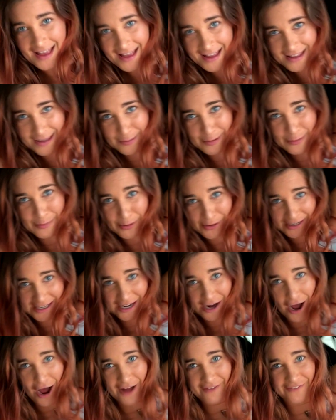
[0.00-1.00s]
let me put
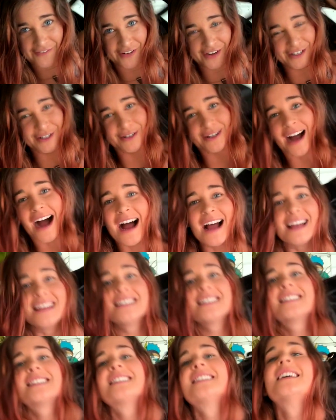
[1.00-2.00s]
it on for you
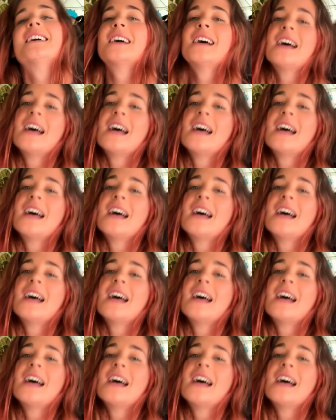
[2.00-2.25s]
guys.